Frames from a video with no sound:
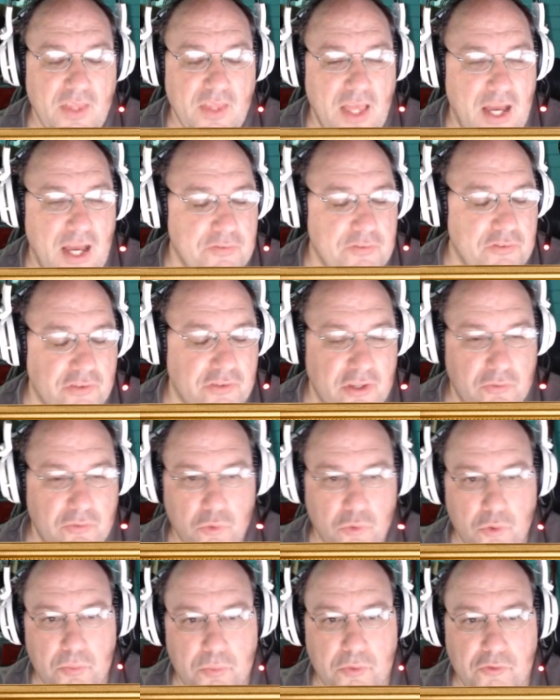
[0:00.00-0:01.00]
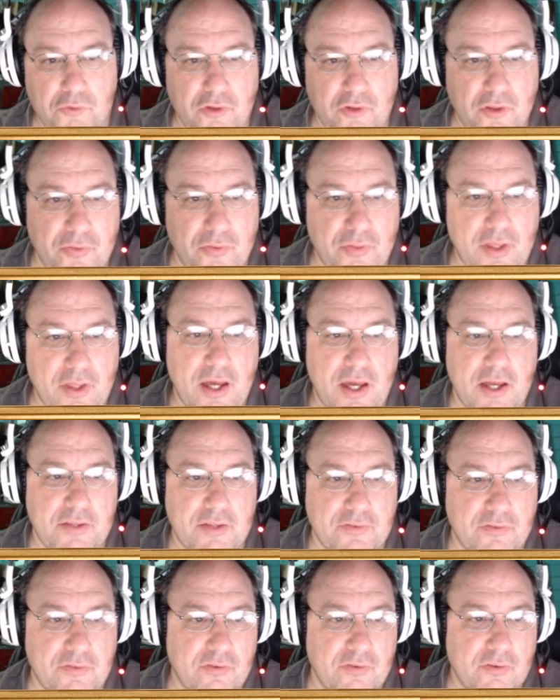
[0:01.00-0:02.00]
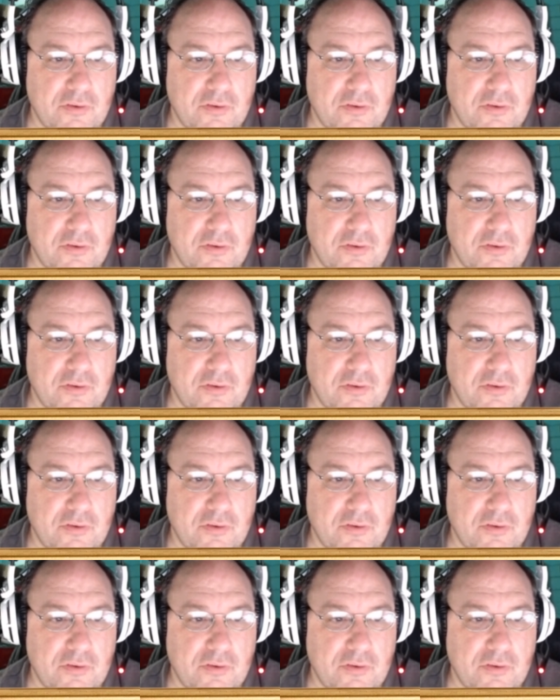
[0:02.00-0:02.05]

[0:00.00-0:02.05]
I've seen rumors on that.